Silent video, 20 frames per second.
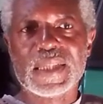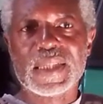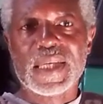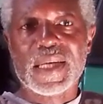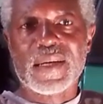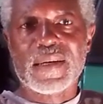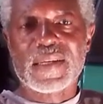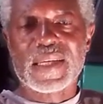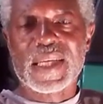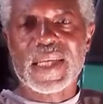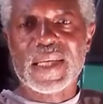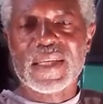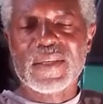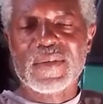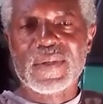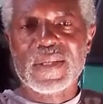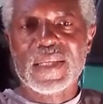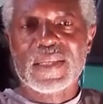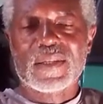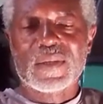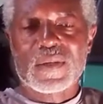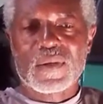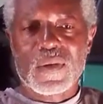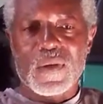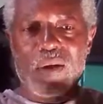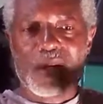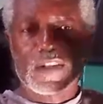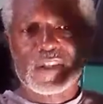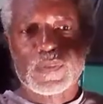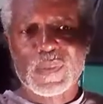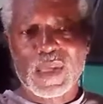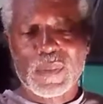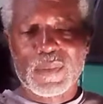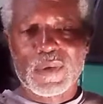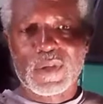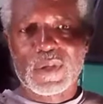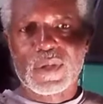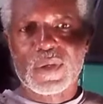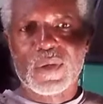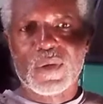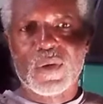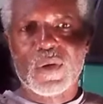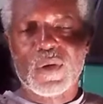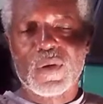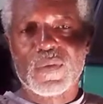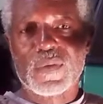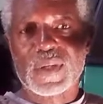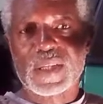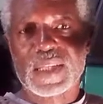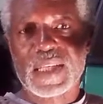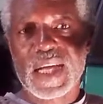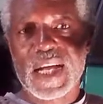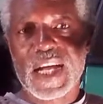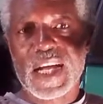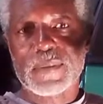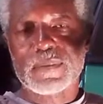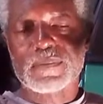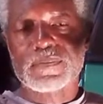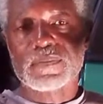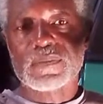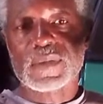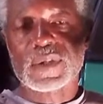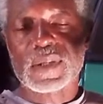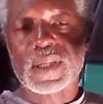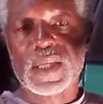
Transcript: Now again, you need the cross member to go over the top.